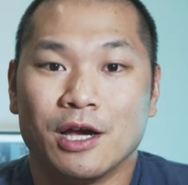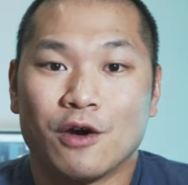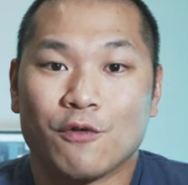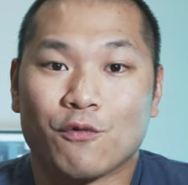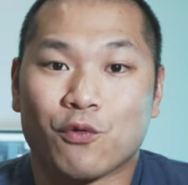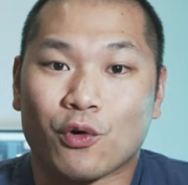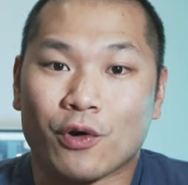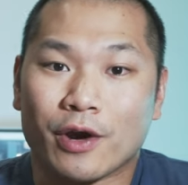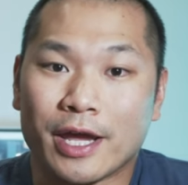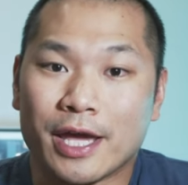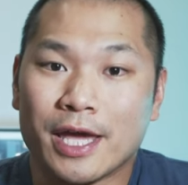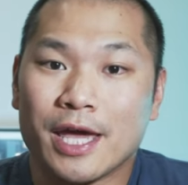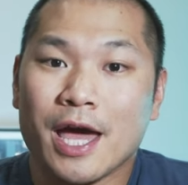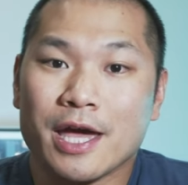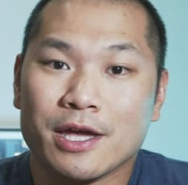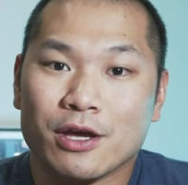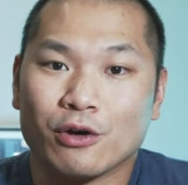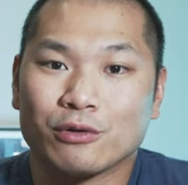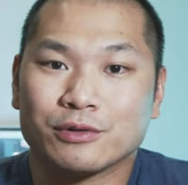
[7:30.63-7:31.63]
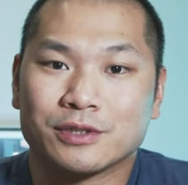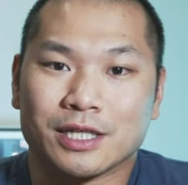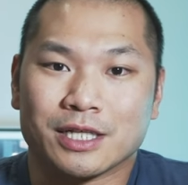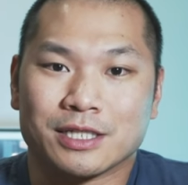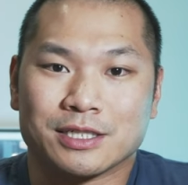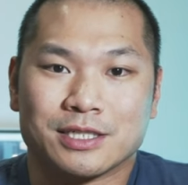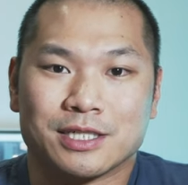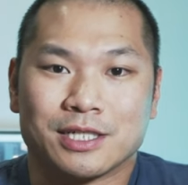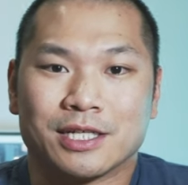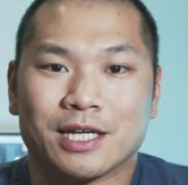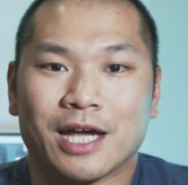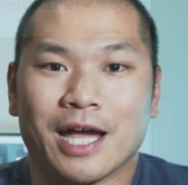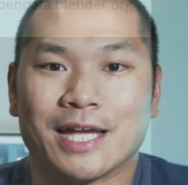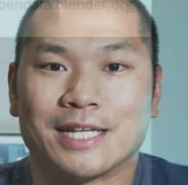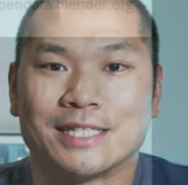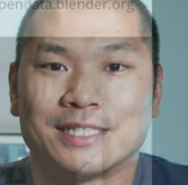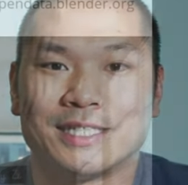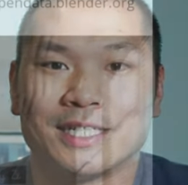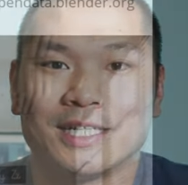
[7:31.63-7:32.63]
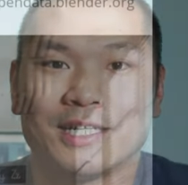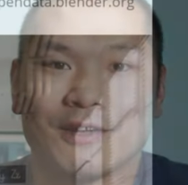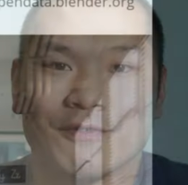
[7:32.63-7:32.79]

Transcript: For AIO testing, I did